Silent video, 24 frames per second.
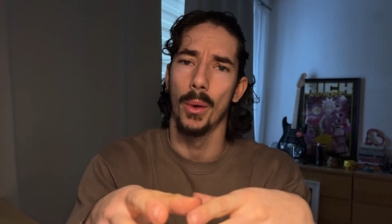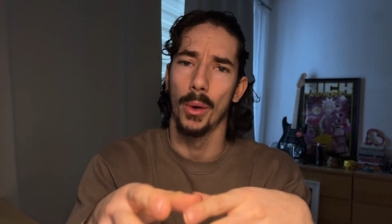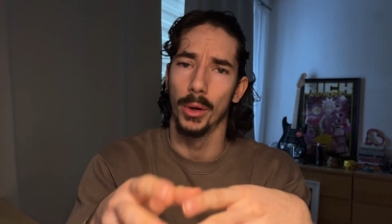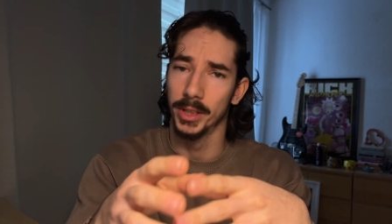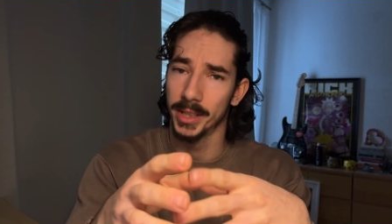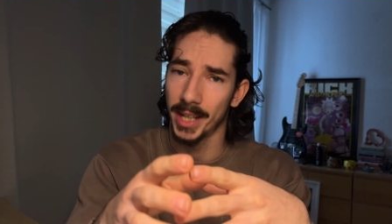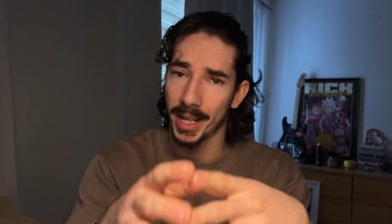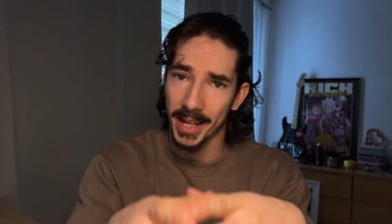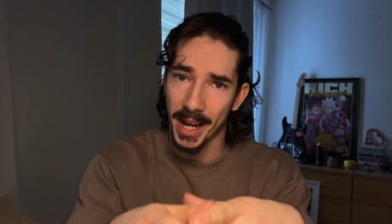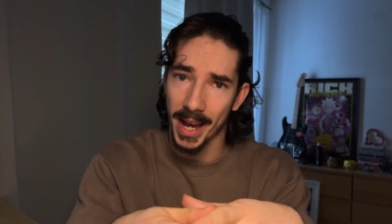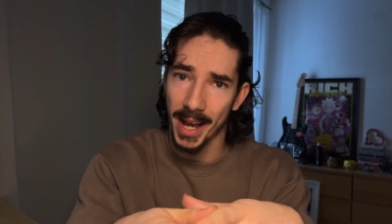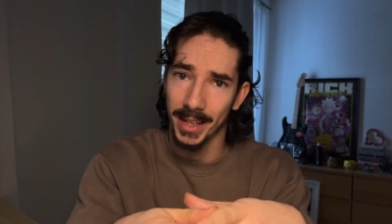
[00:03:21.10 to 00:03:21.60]
on
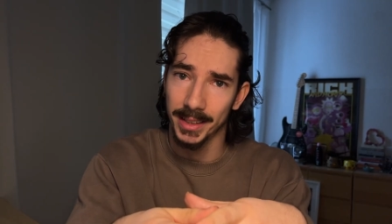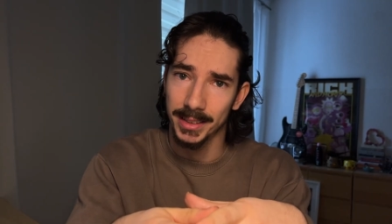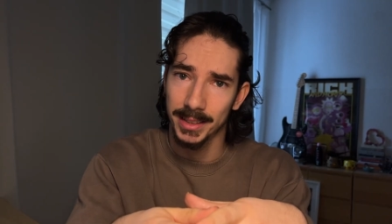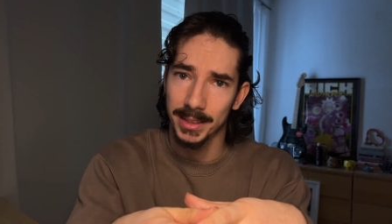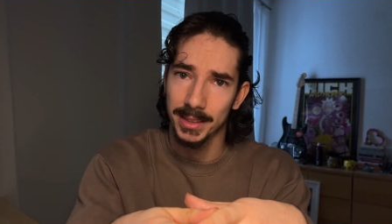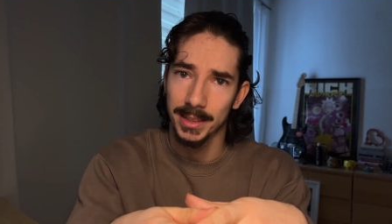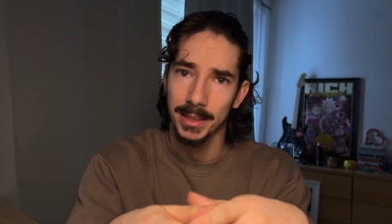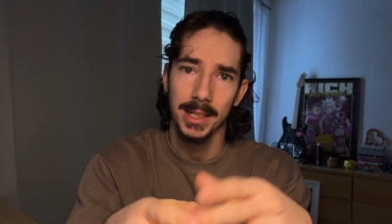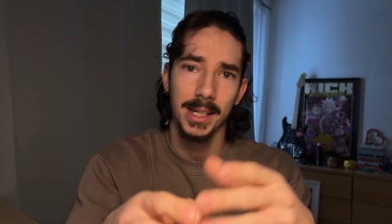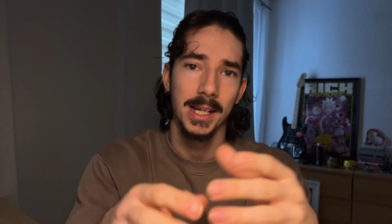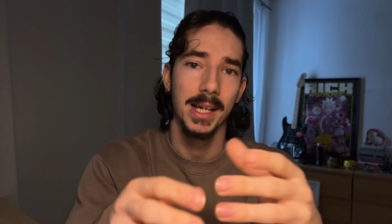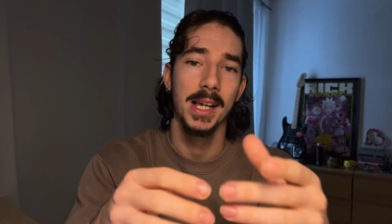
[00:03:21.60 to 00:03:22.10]
the other hand,
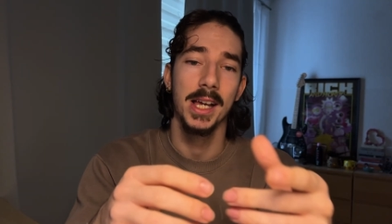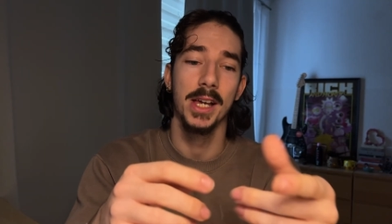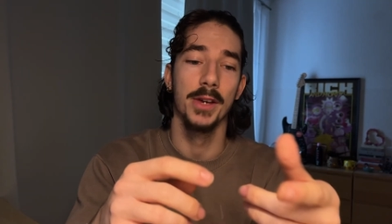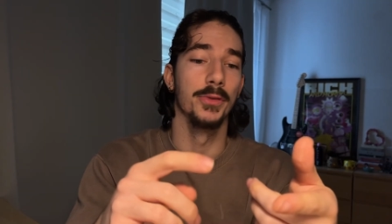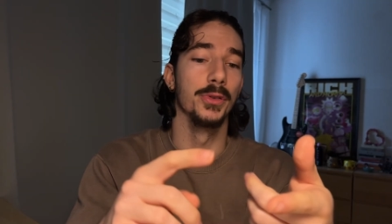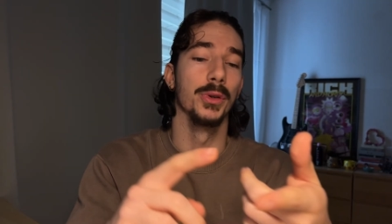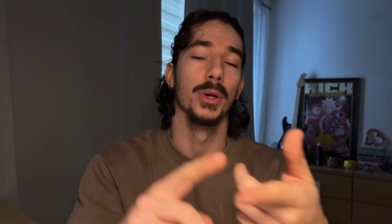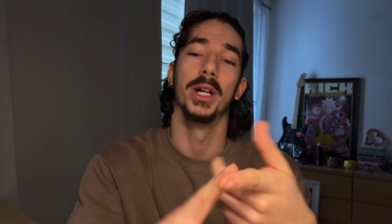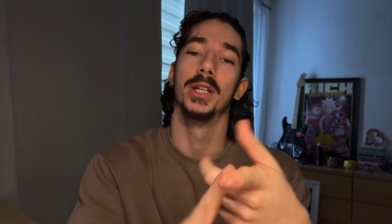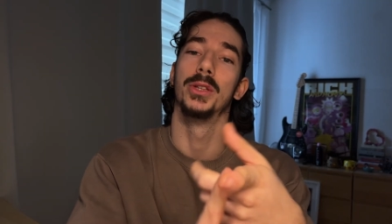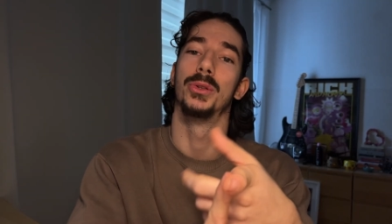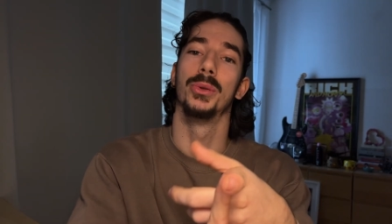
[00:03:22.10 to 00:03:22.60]
if
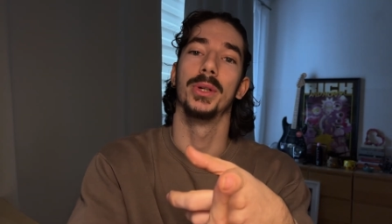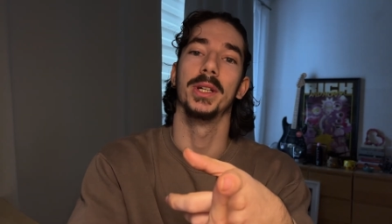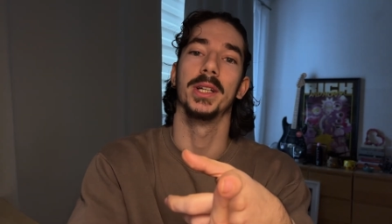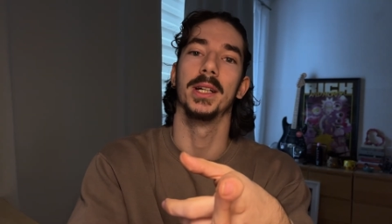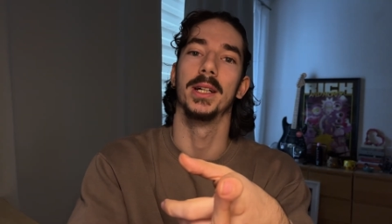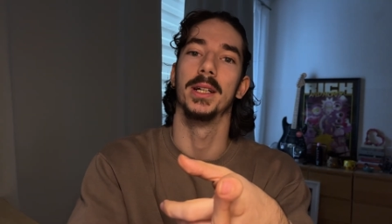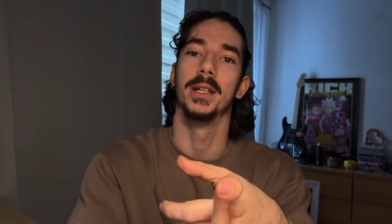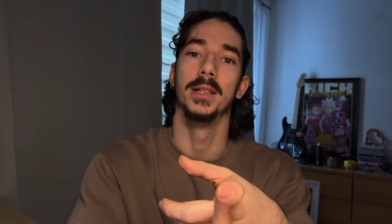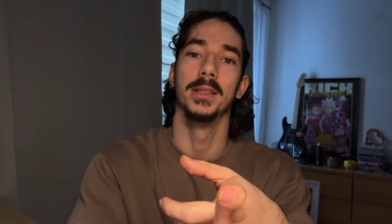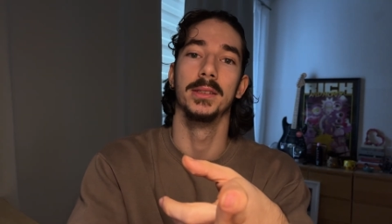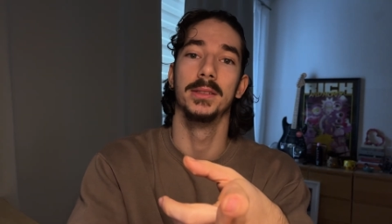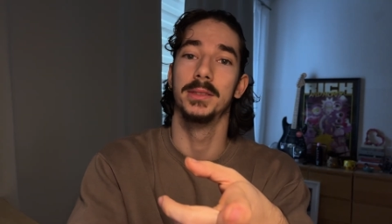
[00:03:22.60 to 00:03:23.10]
you are doing
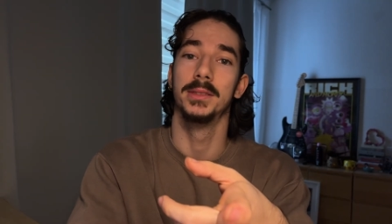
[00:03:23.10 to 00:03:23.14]
a